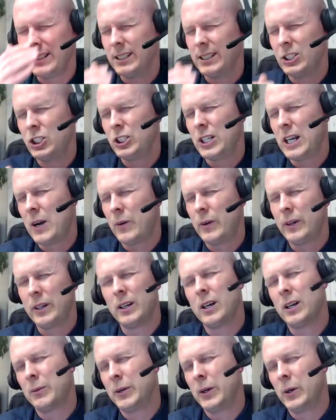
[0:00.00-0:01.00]
in the shower, you
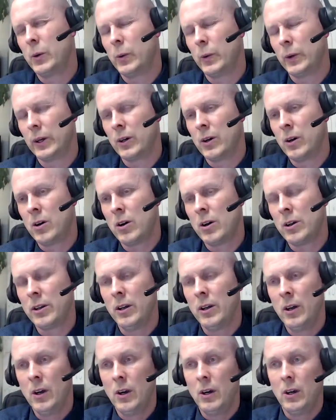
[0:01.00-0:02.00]
got to be holding on.
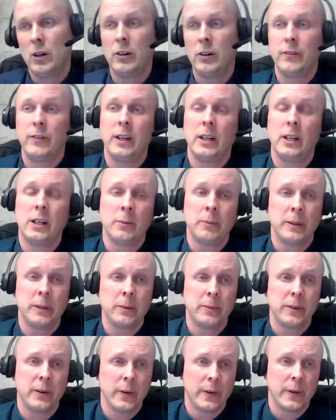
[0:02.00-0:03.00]
Or if you get up in the
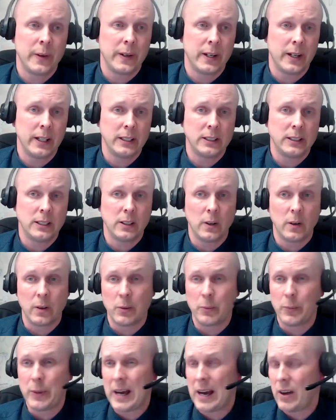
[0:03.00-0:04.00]
middle of the night to go to
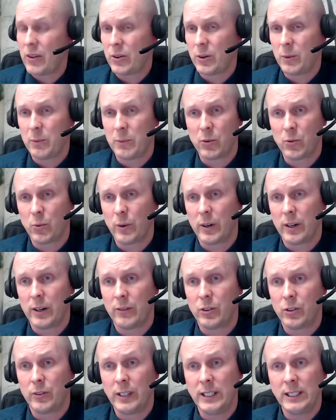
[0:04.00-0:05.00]
the bathroom or for
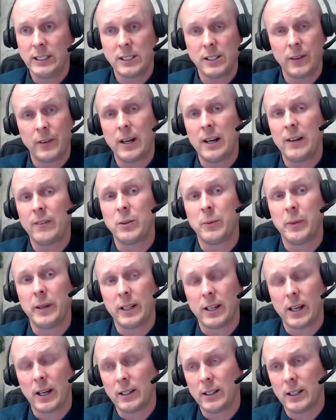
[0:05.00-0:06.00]
whatever reason, there have to be
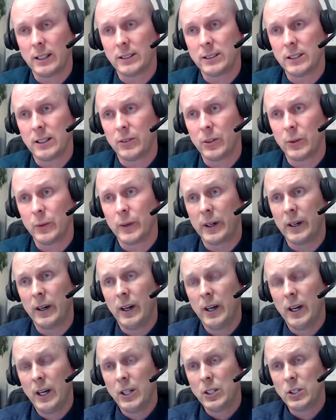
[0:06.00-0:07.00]
night lights everywhere.
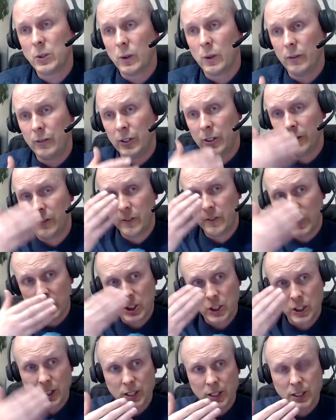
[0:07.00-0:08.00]
So if your
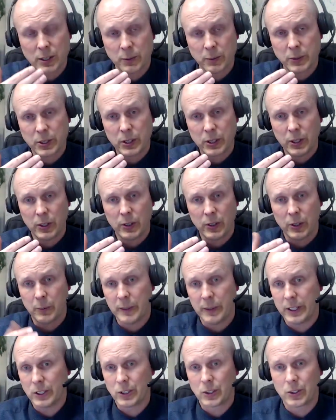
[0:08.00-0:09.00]
vision is obscured
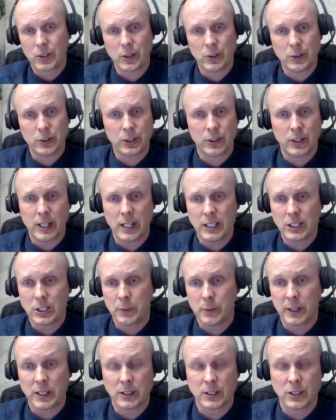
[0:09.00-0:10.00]
because you close your eyes or
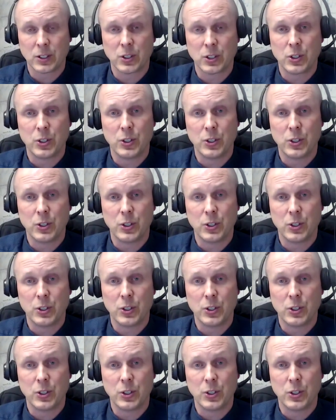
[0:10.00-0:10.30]
because it's